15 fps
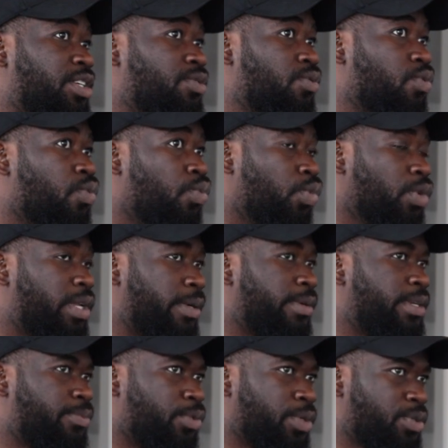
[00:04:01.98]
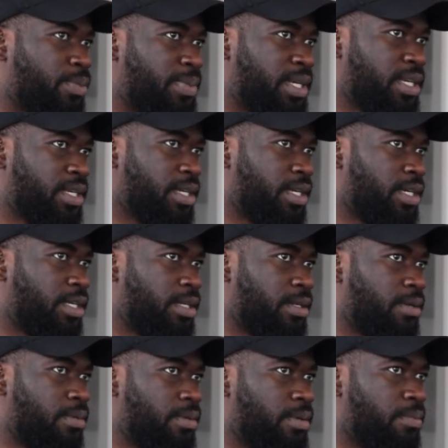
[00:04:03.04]
I would want to be
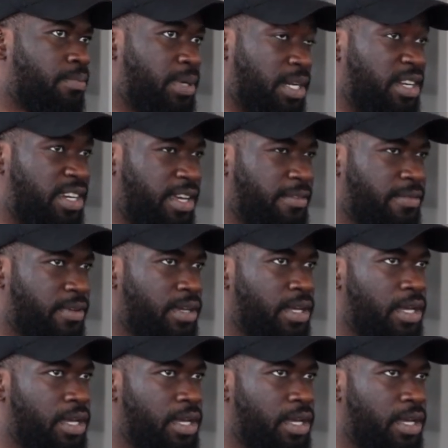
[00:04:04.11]
in being a dev.